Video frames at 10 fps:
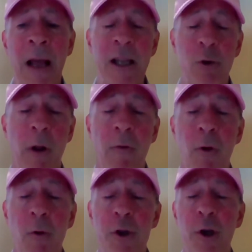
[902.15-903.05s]
It's real
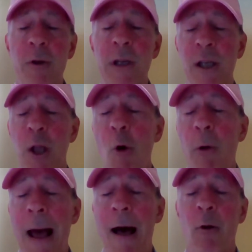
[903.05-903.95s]
fruit juice. It's low
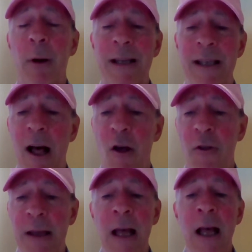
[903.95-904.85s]
calorie. It's
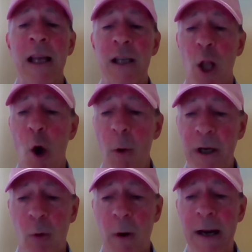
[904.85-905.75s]
healthy. It's low
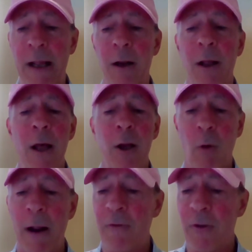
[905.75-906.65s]
ingredient.
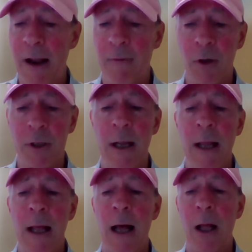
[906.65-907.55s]
Great flavors,
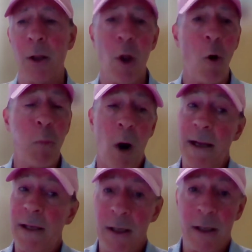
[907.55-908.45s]
low
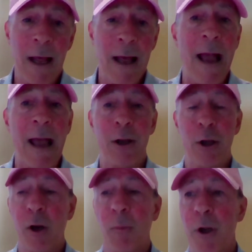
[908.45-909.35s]
prices, and
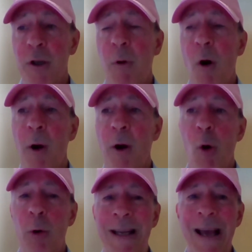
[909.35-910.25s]
you can use the promo
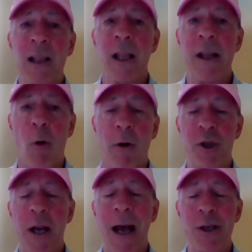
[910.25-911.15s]
code GIGLY-NORTH,
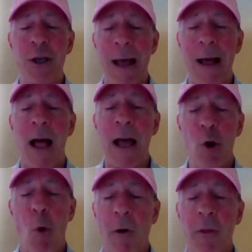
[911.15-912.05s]
Gigli
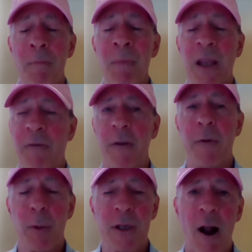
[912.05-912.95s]
North. You get
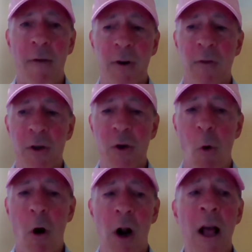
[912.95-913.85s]
50% off your first order.